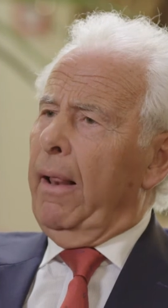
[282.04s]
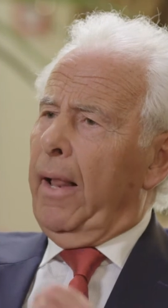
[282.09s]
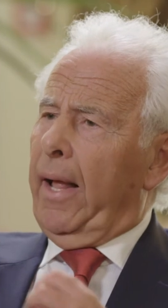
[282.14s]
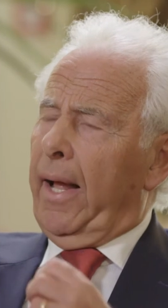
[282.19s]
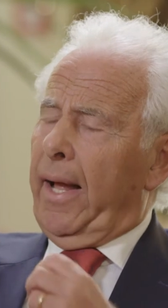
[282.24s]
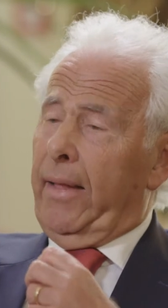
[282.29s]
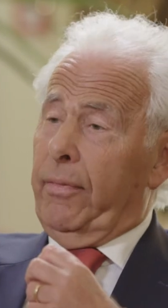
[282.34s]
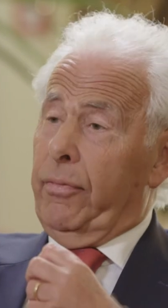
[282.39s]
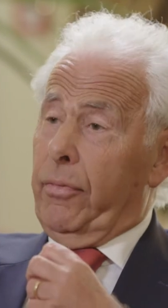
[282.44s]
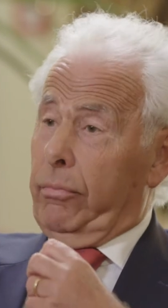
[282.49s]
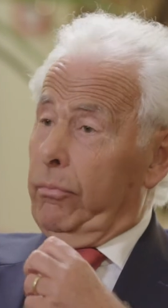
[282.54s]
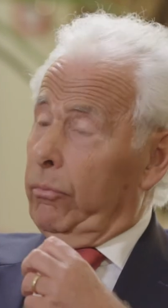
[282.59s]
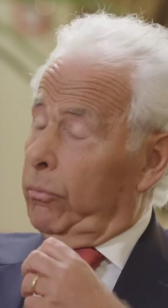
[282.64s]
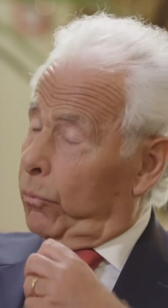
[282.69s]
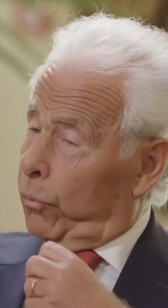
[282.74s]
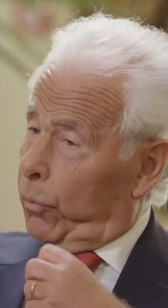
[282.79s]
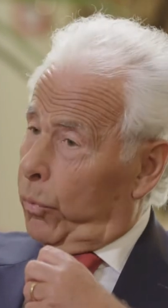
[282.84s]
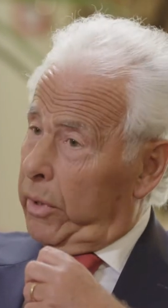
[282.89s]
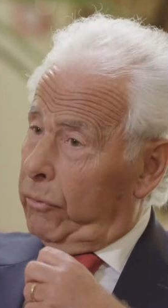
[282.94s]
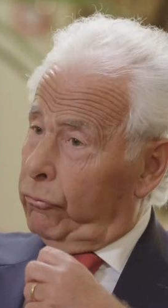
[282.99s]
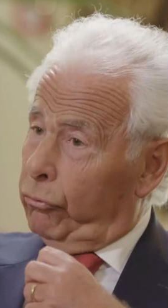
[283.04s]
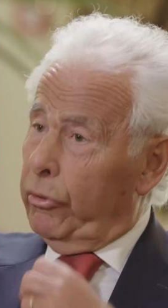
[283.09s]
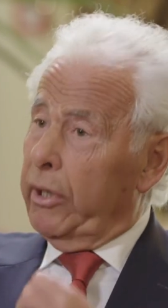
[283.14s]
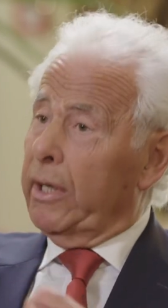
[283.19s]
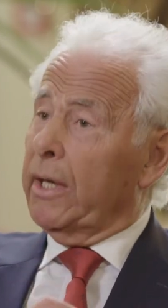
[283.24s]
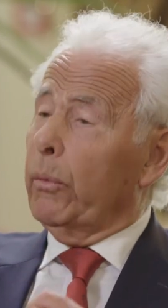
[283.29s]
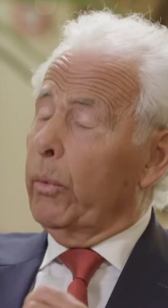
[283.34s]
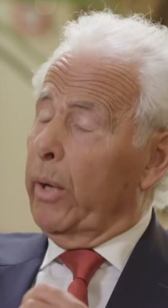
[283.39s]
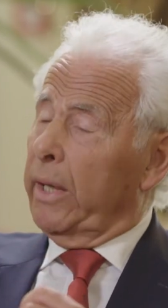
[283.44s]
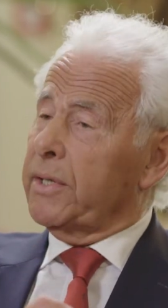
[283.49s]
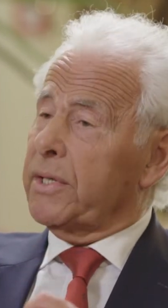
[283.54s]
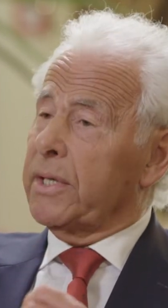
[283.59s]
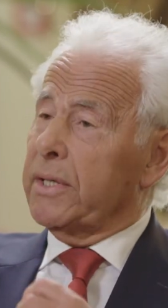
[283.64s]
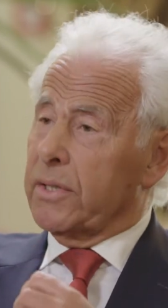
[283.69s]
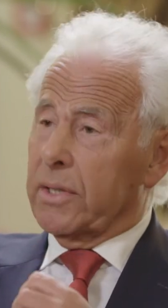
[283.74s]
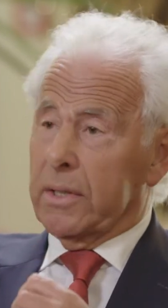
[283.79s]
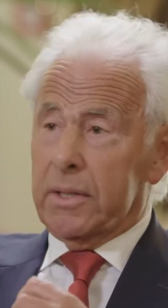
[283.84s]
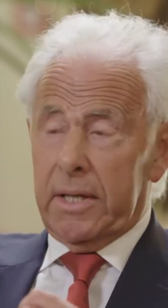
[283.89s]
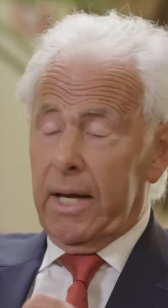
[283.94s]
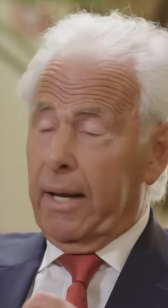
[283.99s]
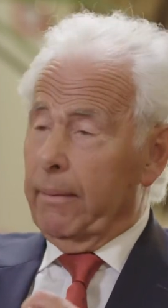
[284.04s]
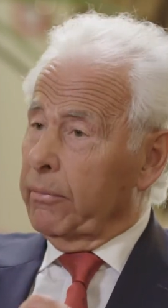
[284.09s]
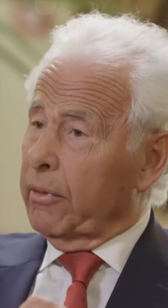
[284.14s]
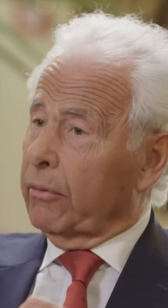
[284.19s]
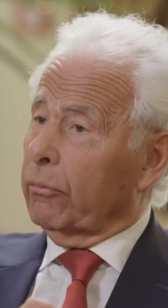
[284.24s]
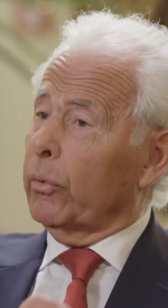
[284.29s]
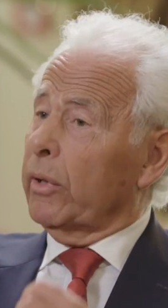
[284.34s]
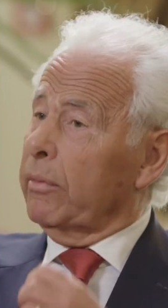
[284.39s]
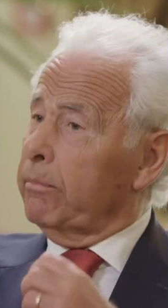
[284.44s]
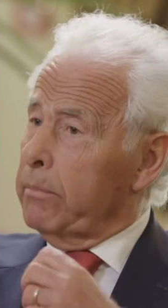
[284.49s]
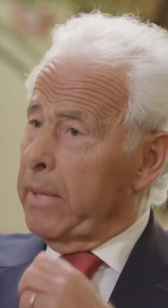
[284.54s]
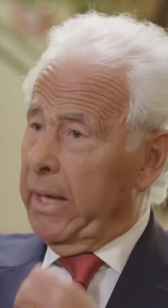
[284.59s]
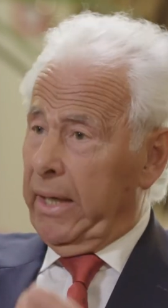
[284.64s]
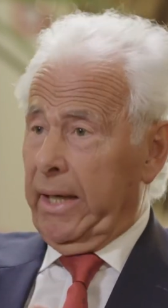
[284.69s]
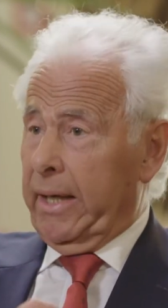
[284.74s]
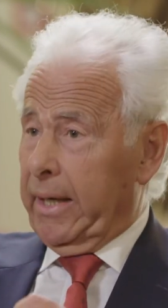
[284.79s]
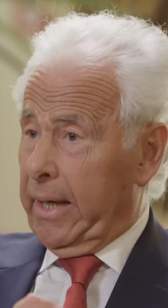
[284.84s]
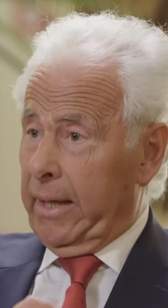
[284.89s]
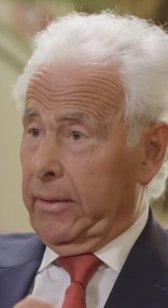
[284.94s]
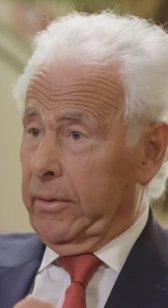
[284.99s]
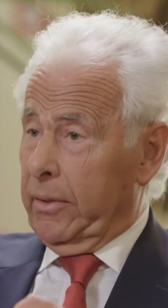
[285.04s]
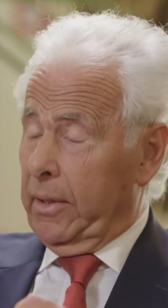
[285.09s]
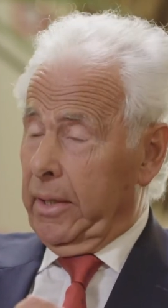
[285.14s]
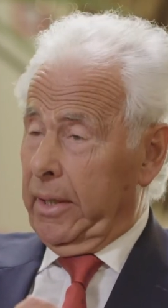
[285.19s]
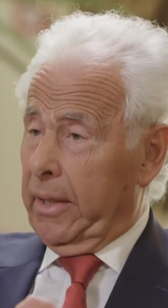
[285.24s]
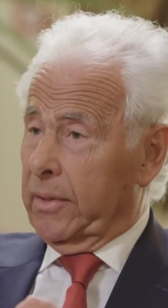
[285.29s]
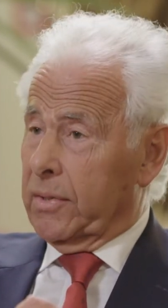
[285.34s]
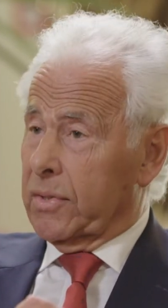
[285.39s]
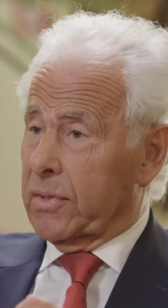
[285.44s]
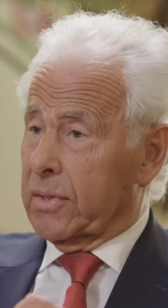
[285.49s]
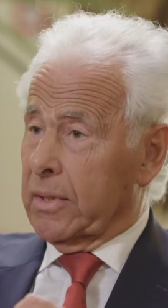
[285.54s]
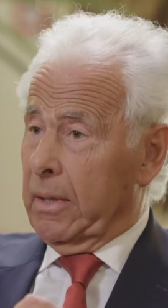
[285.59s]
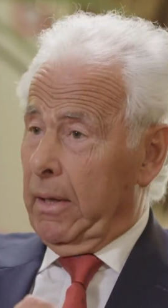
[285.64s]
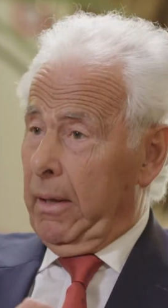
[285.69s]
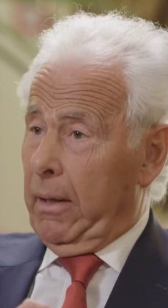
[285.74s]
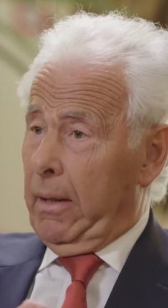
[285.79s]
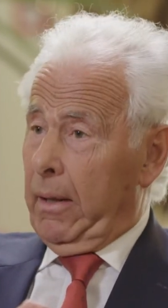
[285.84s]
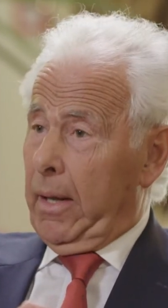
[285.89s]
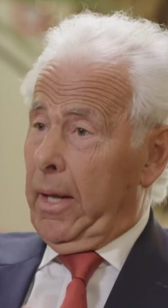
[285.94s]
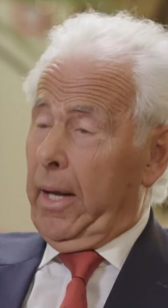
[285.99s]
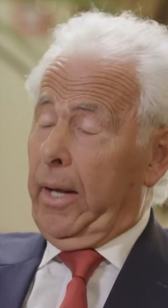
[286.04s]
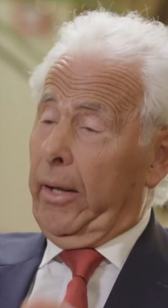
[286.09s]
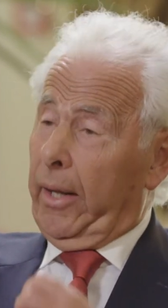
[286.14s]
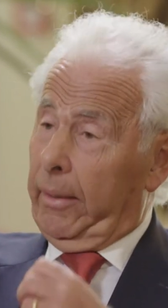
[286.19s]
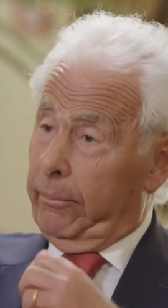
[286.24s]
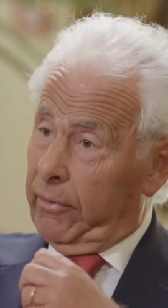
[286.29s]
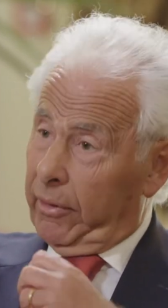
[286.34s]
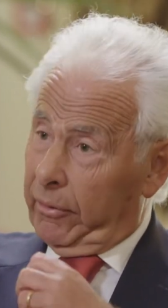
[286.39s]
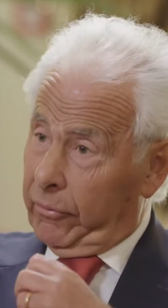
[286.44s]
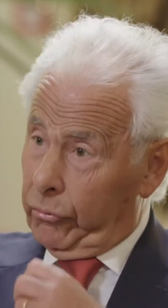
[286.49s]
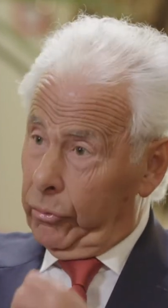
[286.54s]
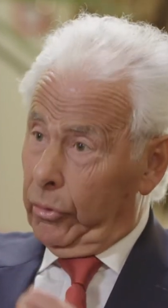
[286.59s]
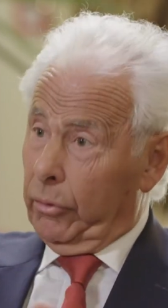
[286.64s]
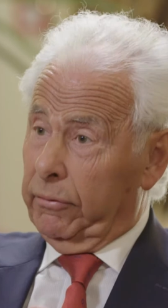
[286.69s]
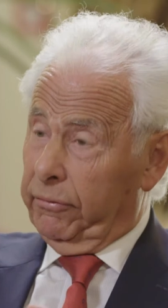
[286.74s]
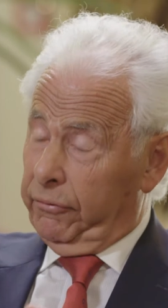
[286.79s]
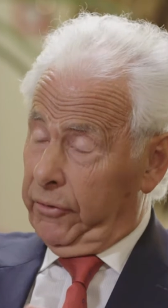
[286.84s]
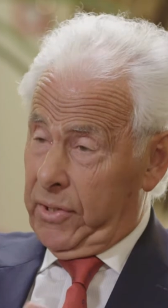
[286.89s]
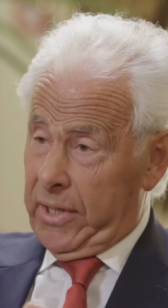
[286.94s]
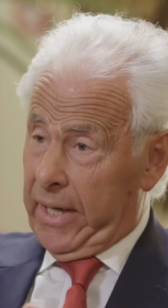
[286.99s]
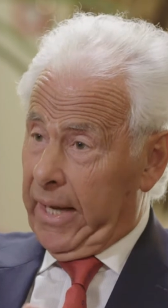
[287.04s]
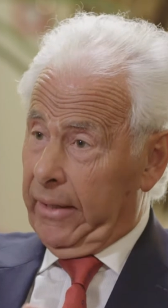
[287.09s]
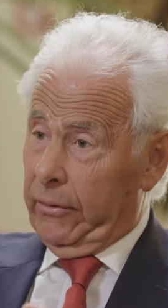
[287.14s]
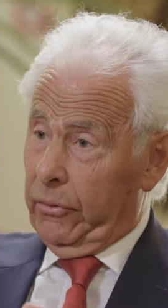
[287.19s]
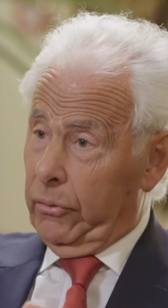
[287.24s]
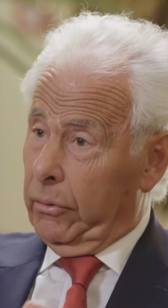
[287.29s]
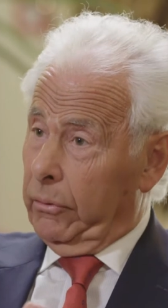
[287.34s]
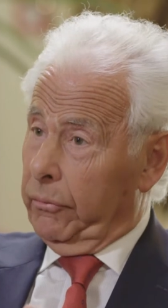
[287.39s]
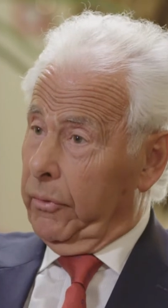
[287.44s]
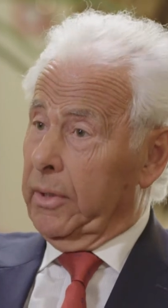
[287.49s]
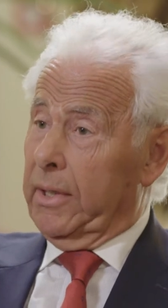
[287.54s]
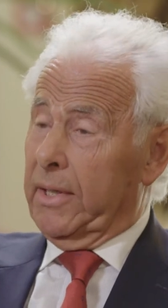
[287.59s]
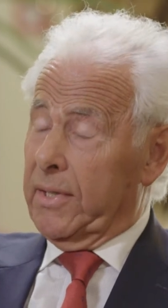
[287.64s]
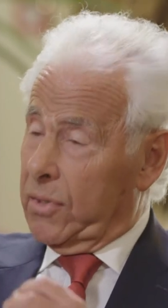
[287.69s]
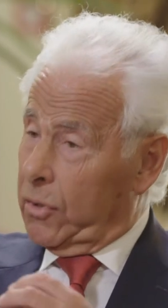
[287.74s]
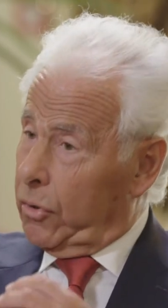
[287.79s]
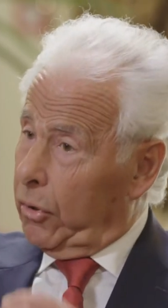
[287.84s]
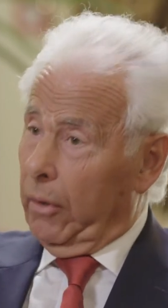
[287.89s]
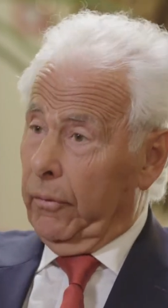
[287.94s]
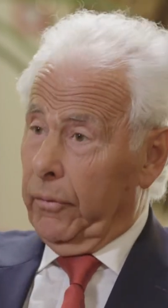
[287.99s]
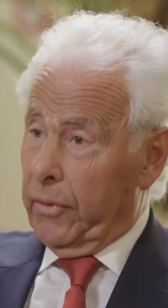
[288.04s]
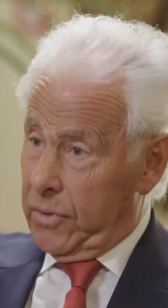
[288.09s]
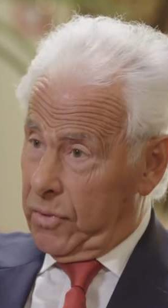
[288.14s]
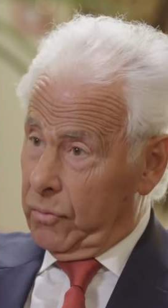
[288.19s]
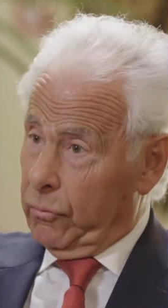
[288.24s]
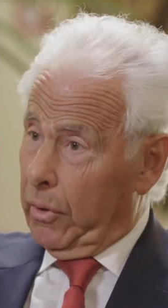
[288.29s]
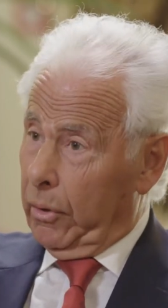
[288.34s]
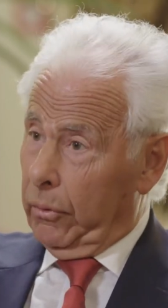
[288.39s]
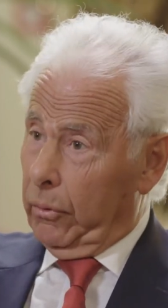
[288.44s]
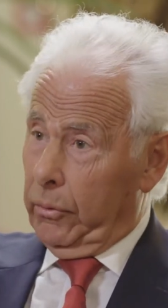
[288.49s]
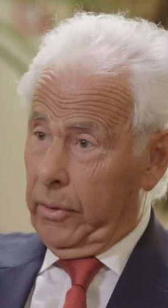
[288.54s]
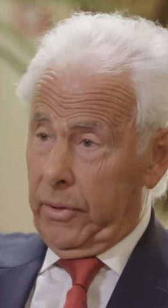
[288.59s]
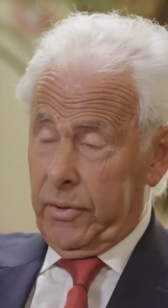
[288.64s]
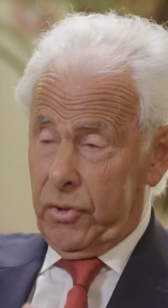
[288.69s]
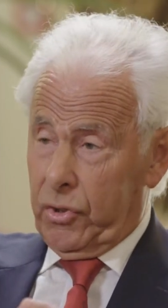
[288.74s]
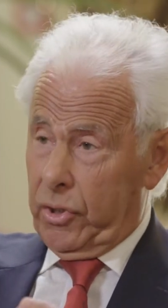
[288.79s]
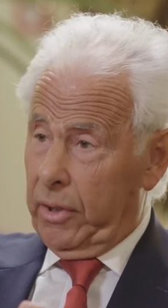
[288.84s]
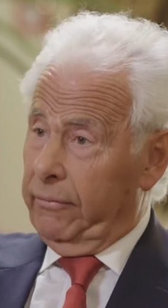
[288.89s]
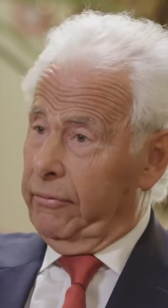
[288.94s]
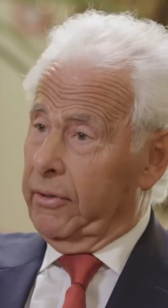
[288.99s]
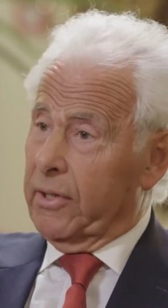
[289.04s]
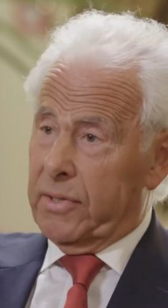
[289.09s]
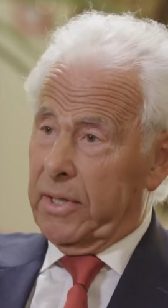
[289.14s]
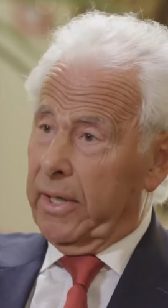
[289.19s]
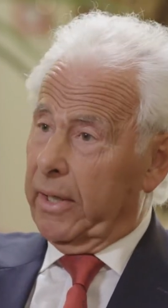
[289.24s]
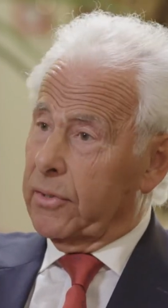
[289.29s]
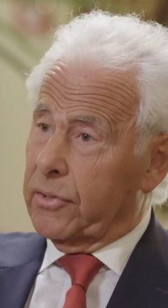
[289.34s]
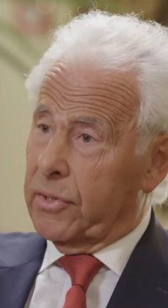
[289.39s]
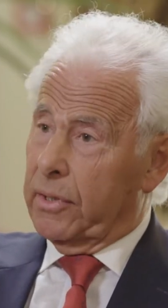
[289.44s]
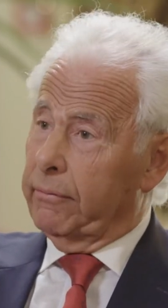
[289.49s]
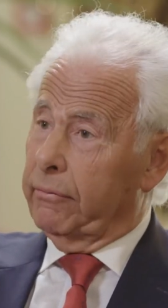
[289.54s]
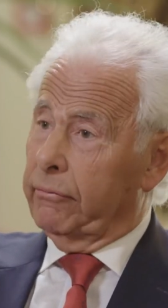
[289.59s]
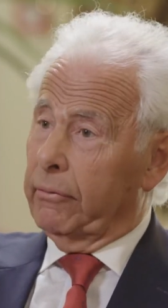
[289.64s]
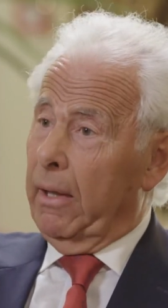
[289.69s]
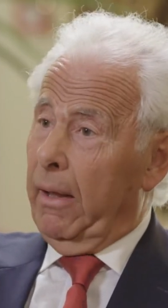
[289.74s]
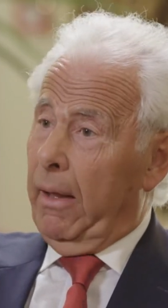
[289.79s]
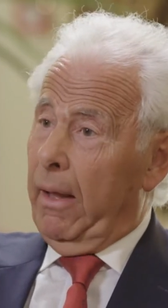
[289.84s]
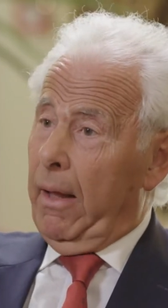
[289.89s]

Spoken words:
And we really went into depth with many candidates. And I'm thrilled for Daniel that he's got this role as chief executive.